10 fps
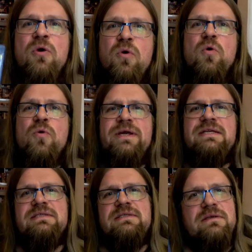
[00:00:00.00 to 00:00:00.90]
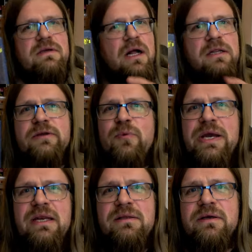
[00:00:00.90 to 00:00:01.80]
Who is
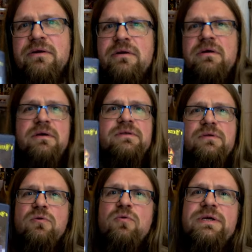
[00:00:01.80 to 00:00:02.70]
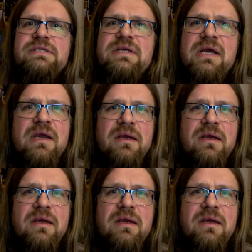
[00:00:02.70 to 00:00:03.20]
cultivating the earth? Who is